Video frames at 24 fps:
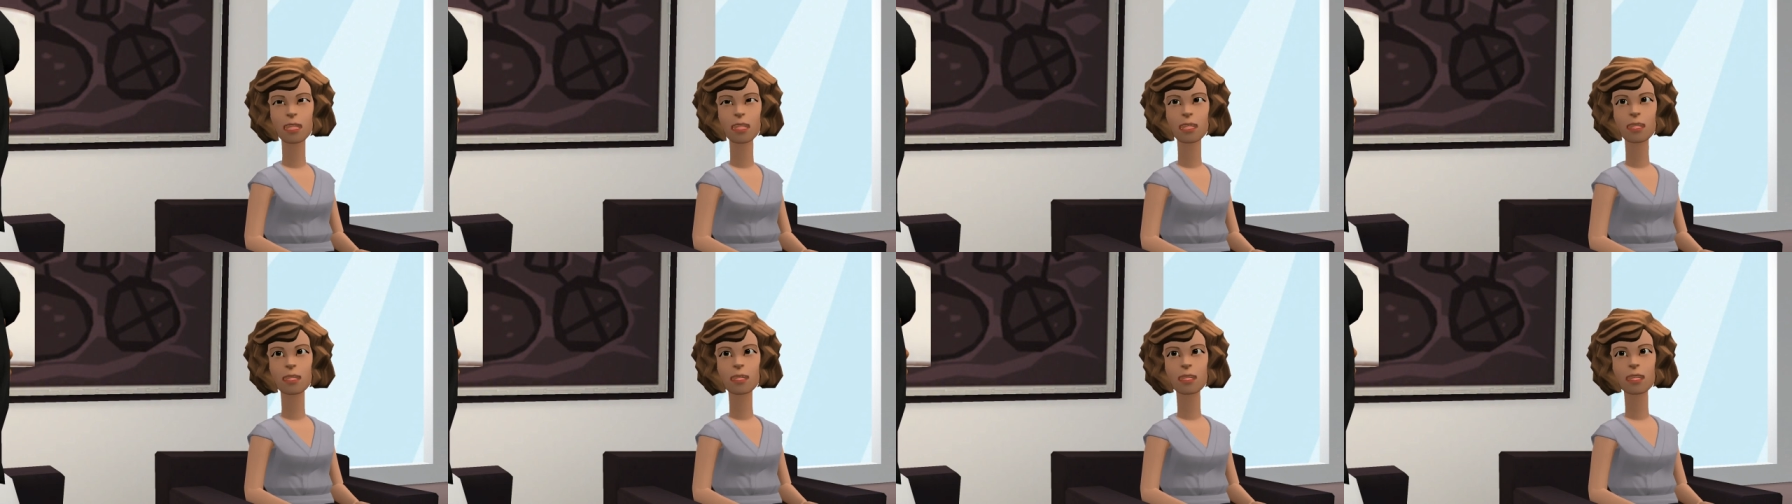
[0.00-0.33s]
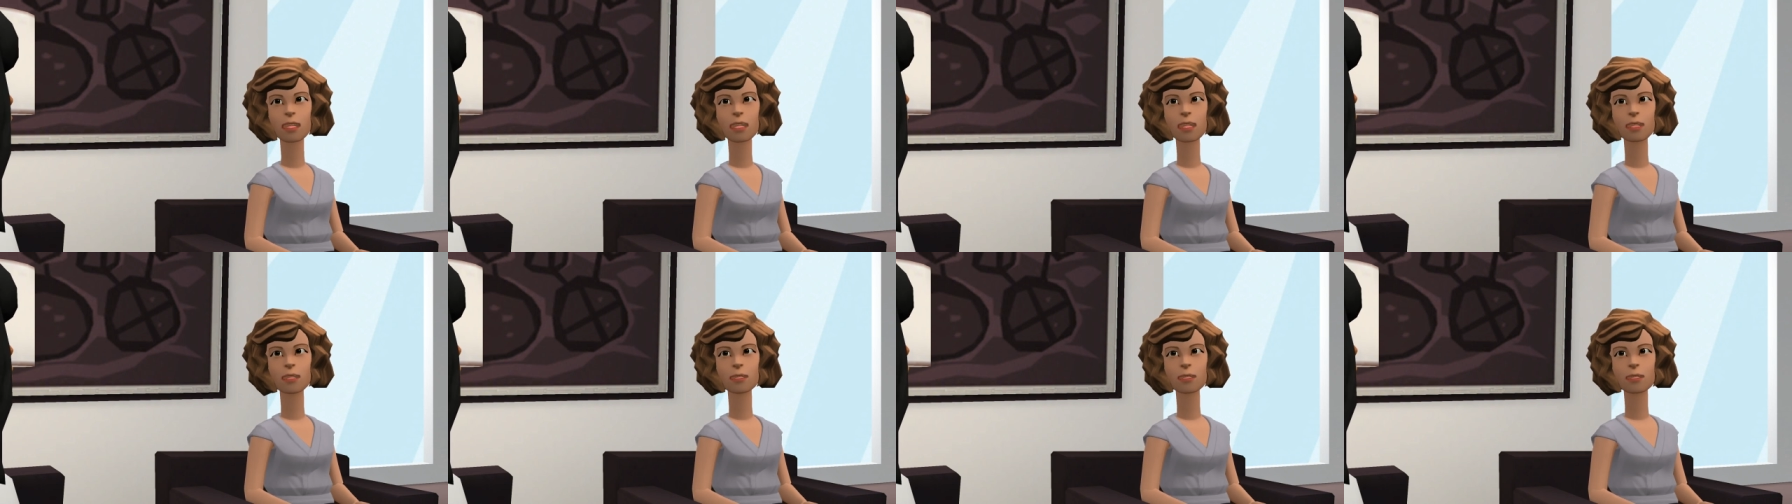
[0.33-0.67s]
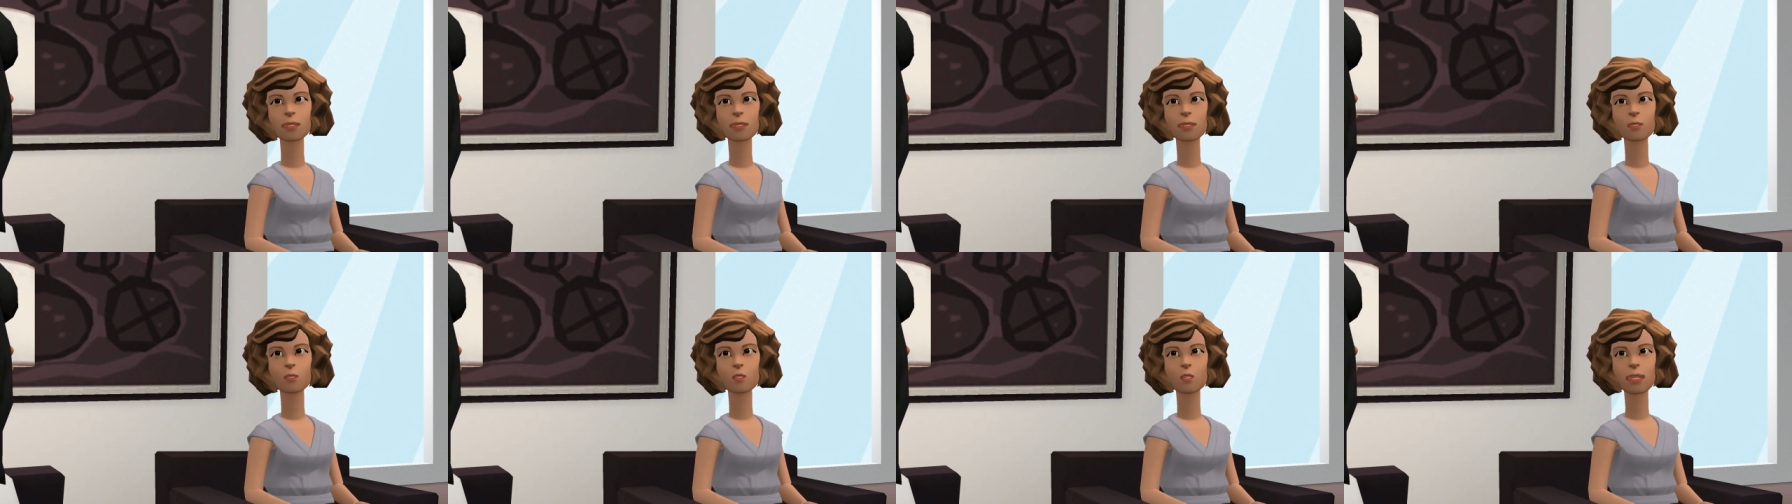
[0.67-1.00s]
today and
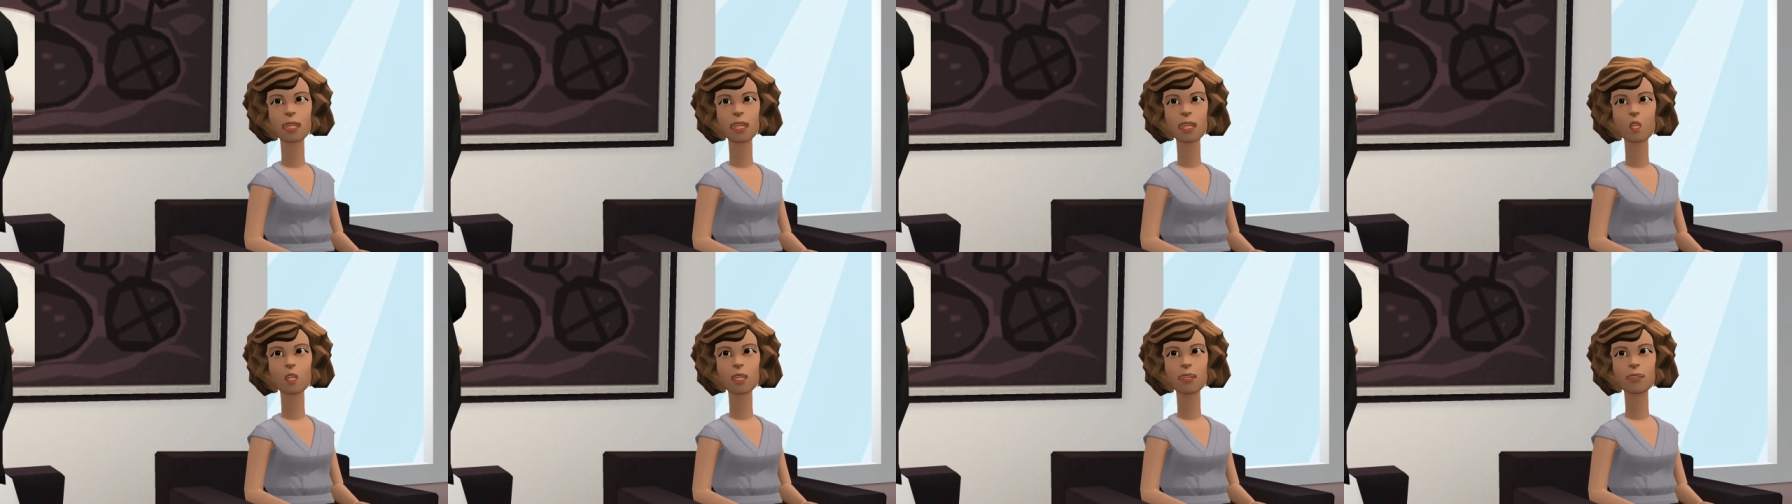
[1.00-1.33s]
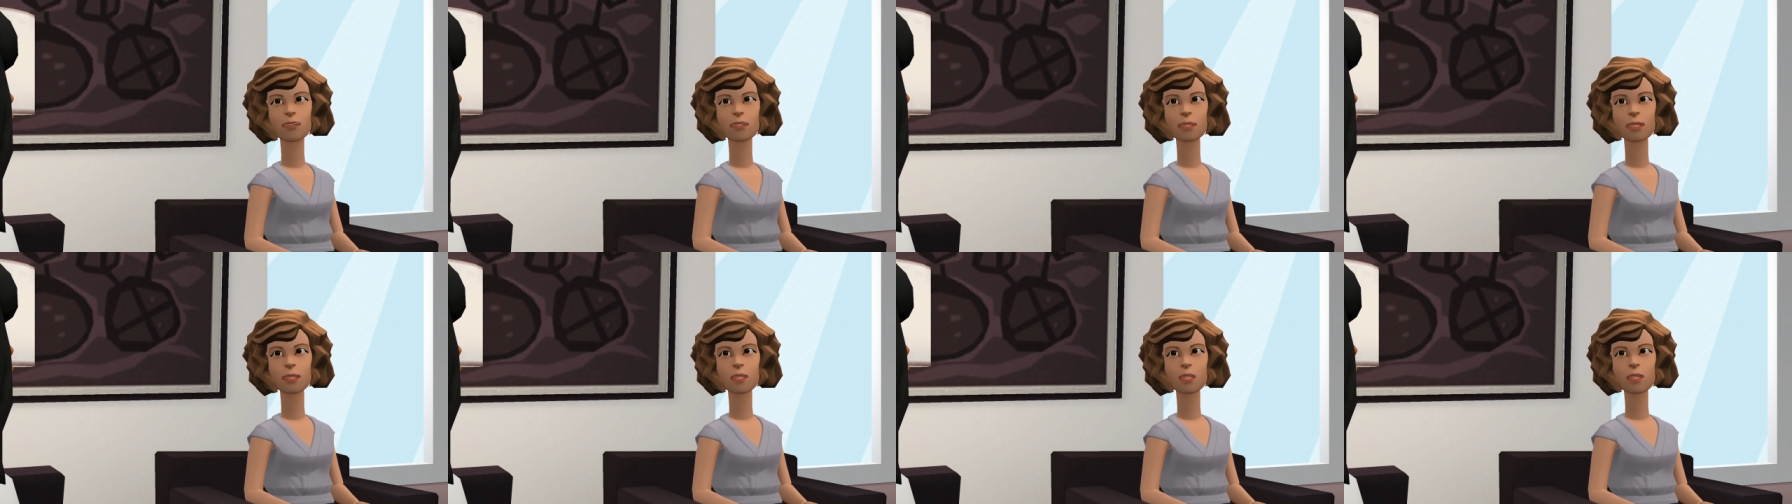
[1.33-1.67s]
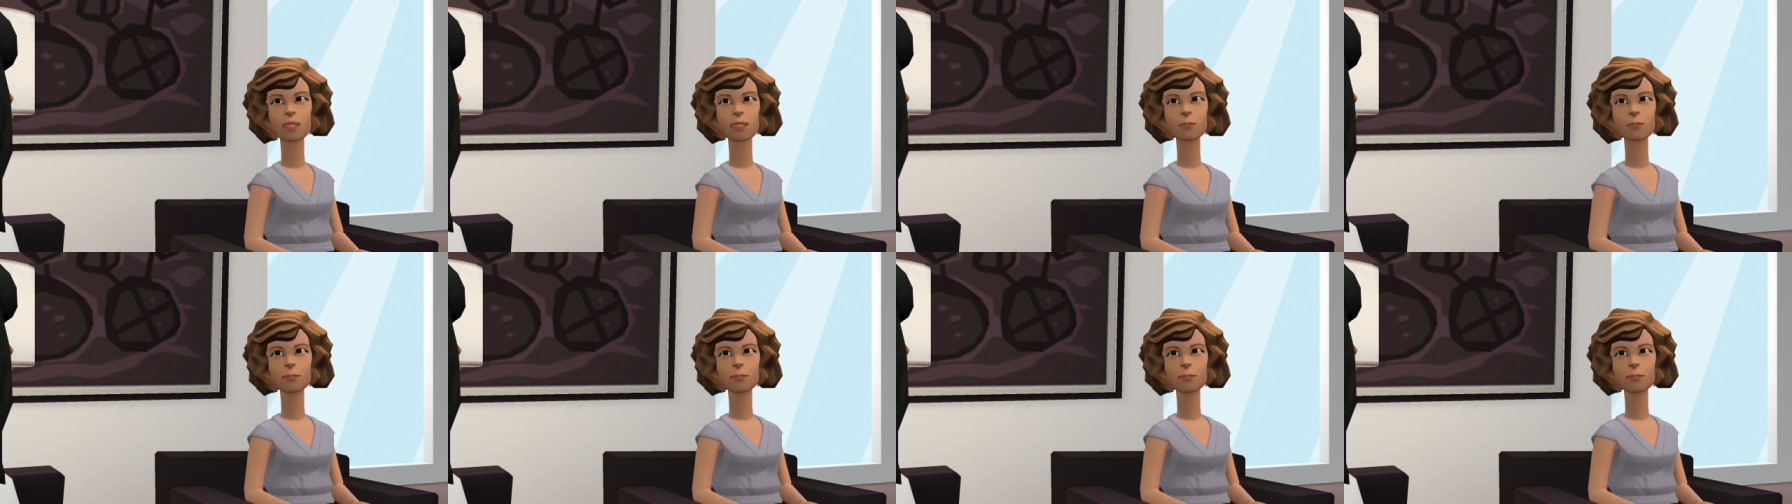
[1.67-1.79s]
thrown into the fire